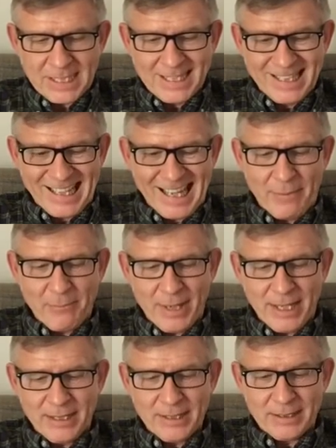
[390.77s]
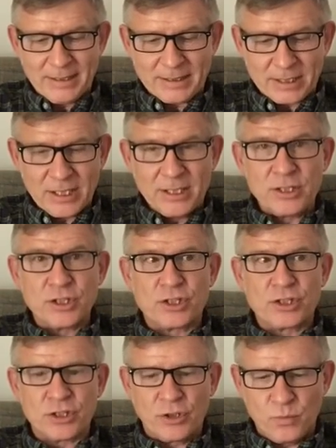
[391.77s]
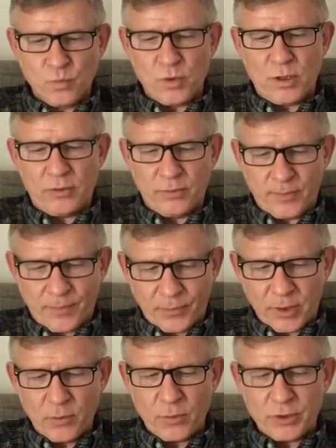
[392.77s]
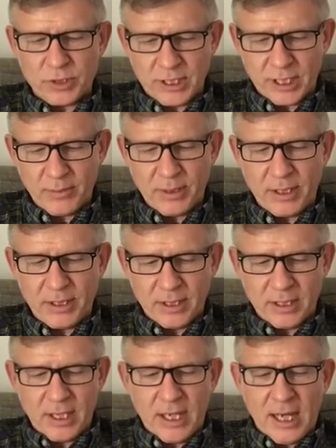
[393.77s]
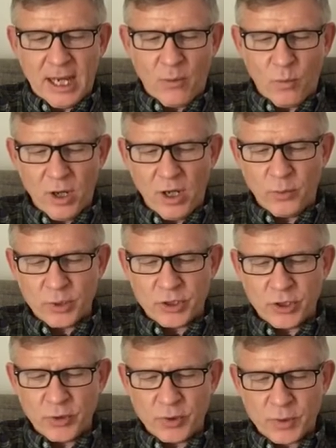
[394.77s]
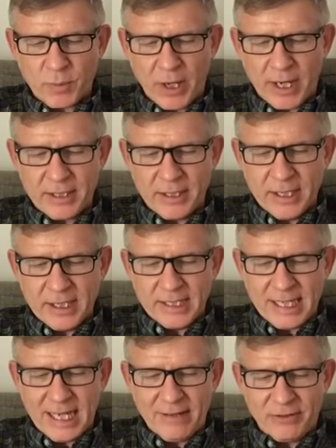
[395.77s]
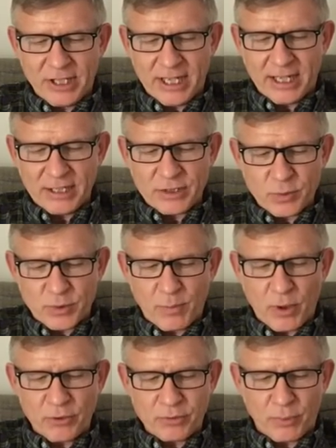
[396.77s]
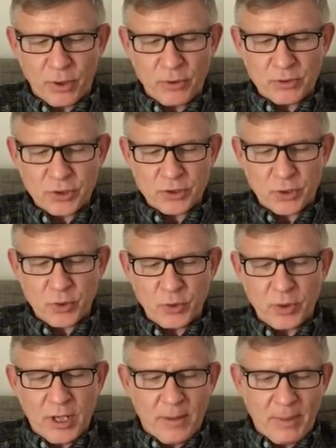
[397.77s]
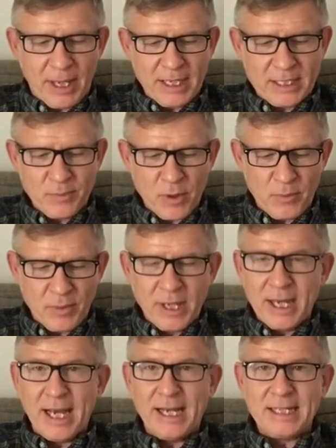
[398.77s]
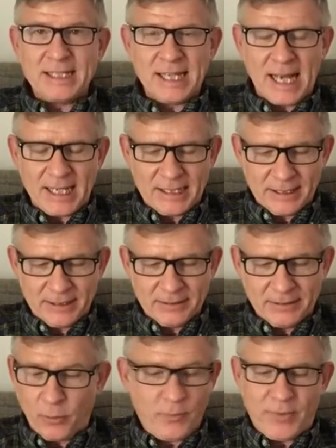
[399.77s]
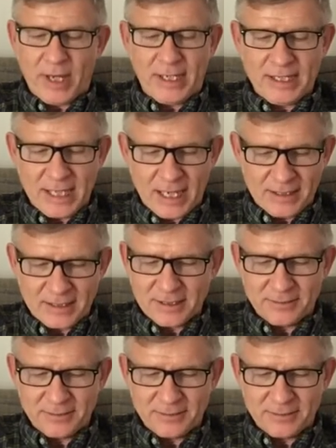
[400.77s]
That meant that someone would see me, and word would soon spread. Dave Dickens was brought to school by his mum and his dad. Oh, and his aunt.